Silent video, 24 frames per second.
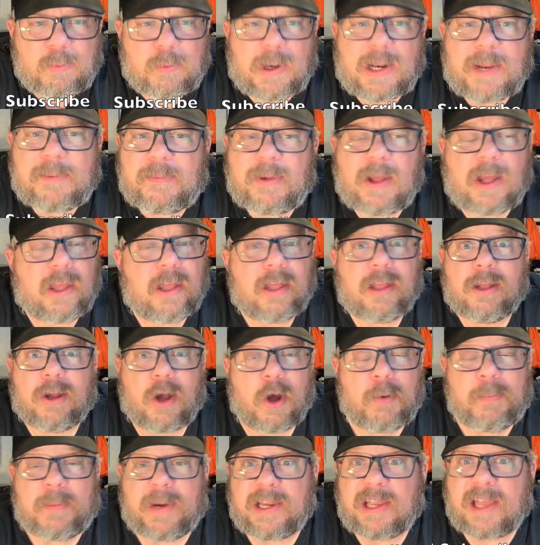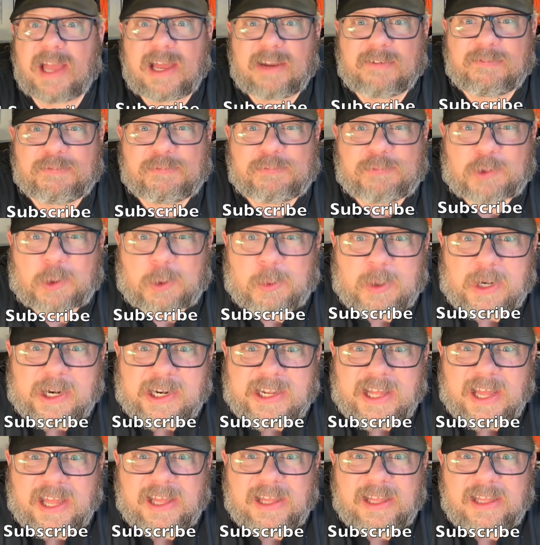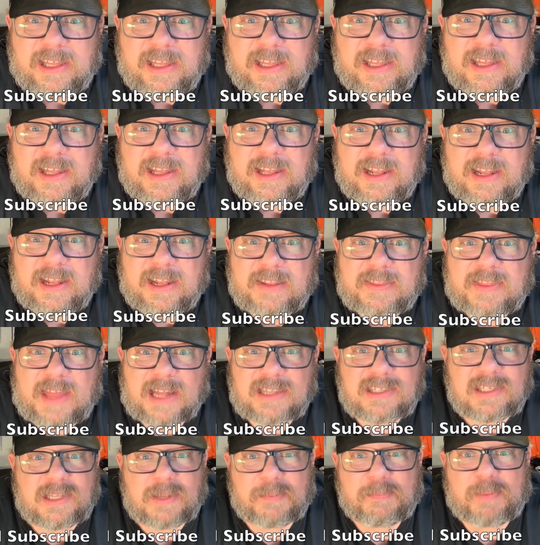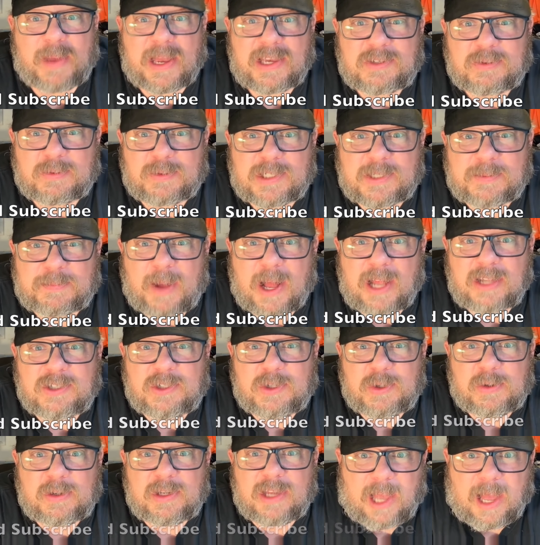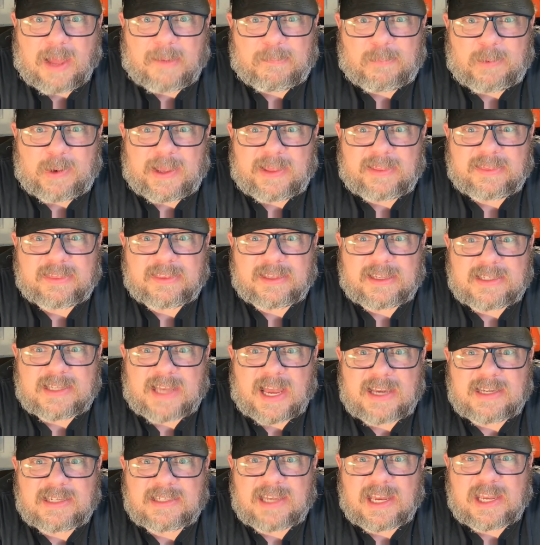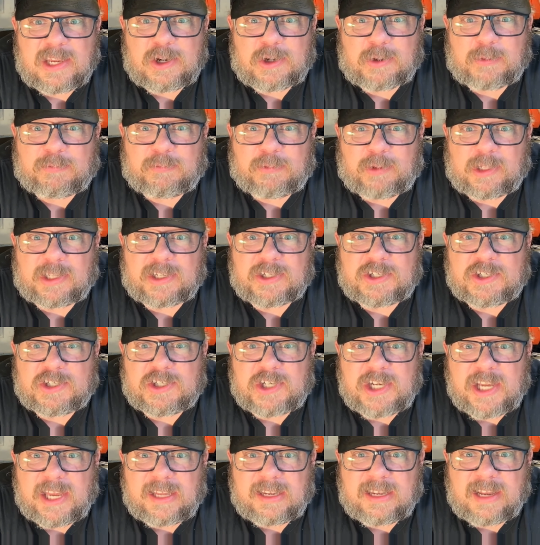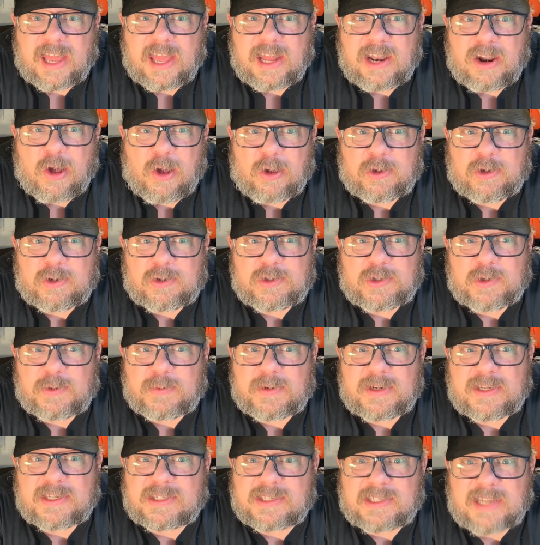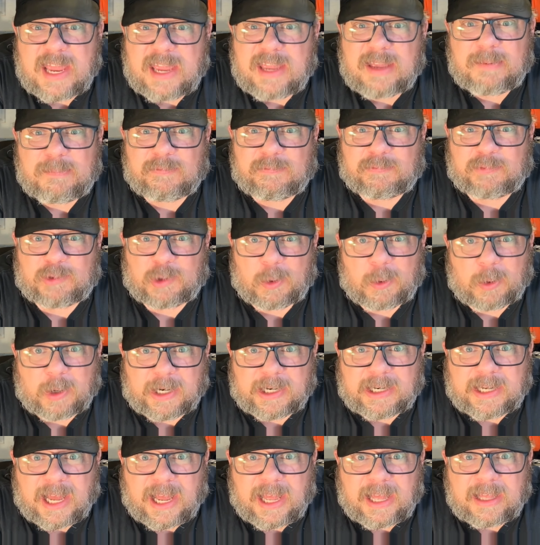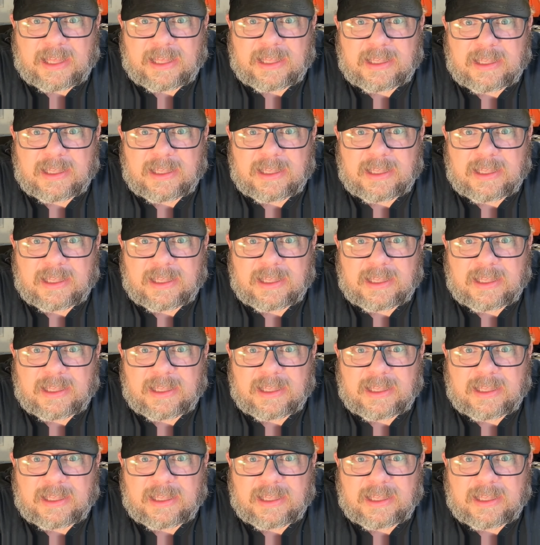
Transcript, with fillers: What a... Oh my god, Florida? That's the best response you can come with? Is I say you're full of shit and all you're doing is saying Florida?